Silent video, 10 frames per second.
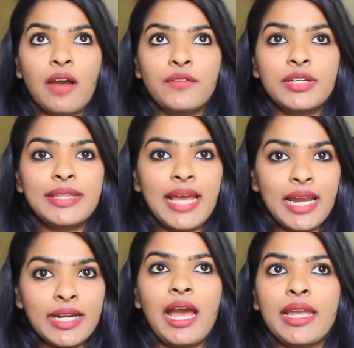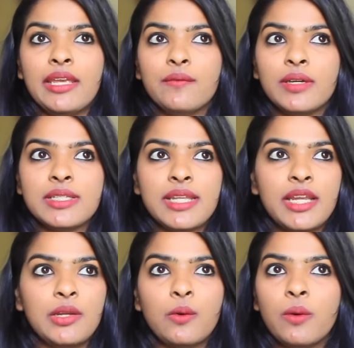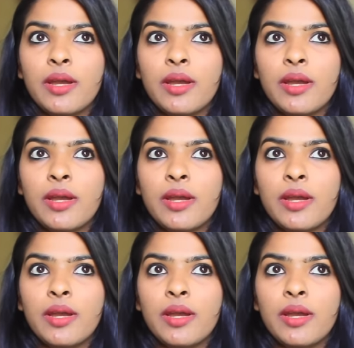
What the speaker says: After that, I was like, "No,